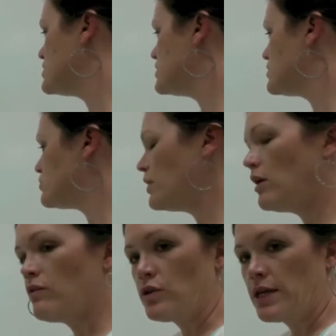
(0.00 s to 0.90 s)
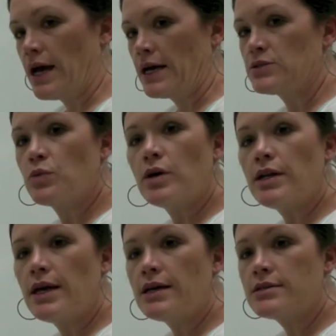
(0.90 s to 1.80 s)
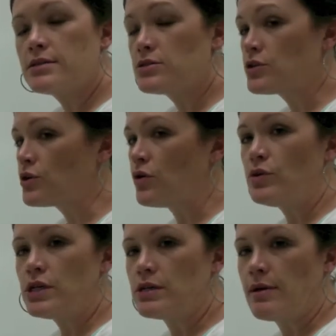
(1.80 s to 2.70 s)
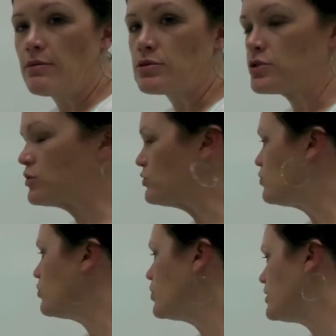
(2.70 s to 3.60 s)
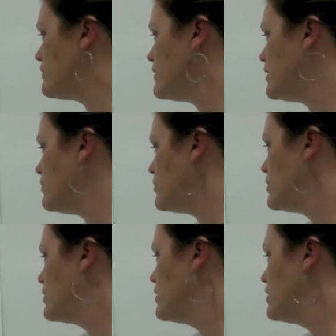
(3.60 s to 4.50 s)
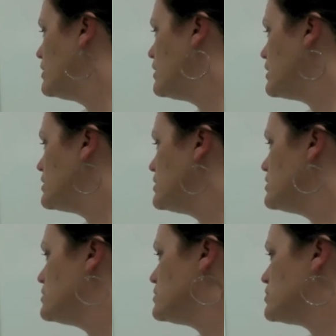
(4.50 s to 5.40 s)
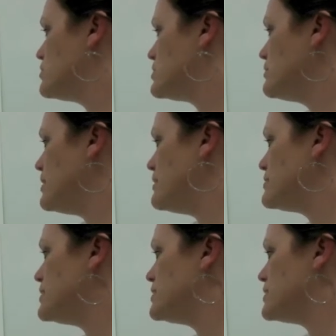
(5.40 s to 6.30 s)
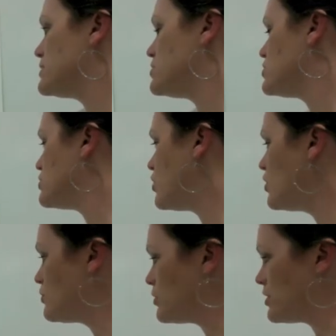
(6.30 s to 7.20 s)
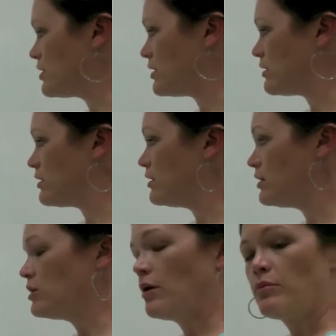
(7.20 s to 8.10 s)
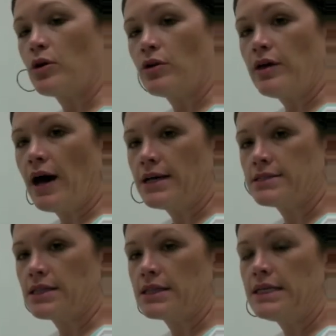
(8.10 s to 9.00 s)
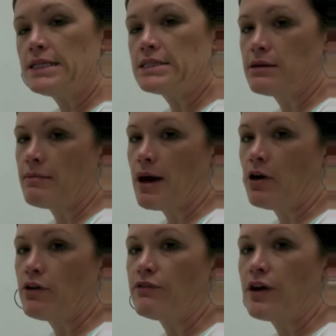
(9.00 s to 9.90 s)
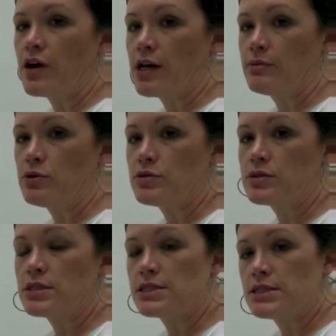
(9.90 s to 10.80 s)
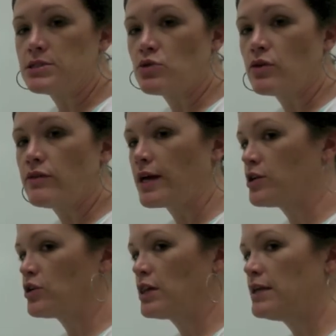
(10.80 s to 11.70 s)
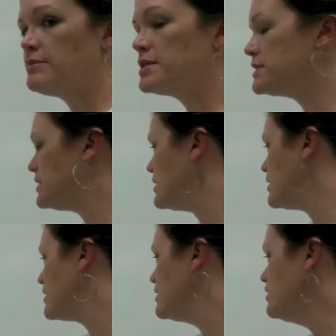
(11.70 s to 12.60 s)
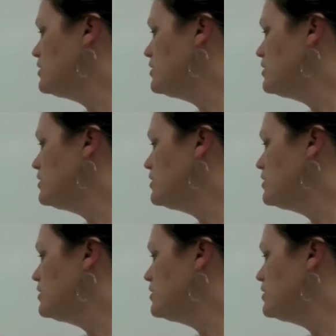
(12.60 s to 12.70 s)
this 12 only has one x, so you're only going to be able to circle one of them. So it's sometimes easiest to start with the number that has the least amount of variables, because it's sort of like your limiting